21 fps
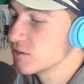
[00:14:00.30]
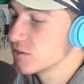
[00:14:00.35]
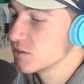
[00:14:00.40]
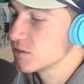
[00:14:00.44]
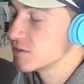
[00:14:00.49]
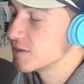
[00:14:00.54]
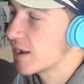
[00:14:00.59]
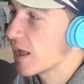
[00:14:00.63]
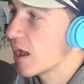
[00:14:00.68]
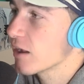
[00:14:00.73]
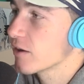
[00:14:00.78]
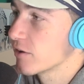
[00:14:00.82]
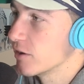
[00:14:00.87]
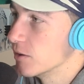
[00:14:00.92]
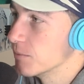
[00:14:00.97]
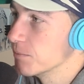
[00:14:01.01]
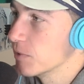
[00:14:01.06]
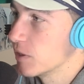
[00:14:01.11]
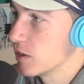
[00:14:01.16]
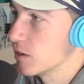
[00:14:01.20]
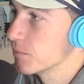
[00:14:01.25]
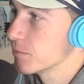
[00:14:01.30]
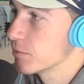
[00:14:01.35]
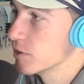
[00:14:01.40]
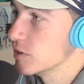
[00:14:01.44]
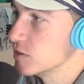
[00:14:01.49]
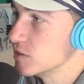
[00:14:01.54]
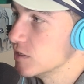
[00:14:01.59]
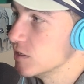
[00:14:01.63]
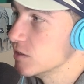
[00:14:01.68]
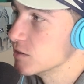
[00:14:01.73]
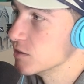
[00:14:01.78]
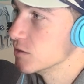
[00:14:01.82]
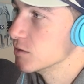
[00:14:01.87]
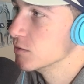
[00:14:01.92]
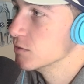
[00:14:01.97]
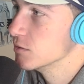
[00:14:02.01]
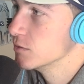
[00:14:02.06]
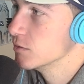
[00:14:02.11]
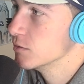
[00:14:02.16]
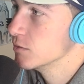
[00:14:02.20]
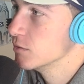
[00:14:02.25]
is not going to play in preseason.
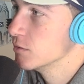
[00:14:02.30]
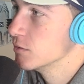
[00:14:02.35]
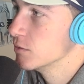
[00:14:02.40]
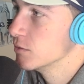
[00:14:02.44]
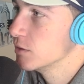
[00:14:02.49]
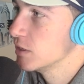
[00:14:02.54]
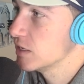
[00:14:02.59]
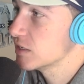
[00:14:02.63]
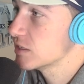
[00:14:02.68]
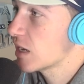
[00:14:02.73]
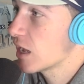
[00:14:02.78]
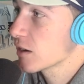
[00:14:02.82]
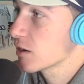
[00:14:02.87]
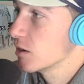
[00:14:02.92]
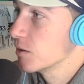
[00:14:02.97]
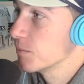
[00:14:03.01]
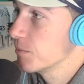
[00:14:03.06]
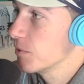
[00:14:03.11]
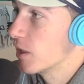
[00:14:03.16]
He's not going to play.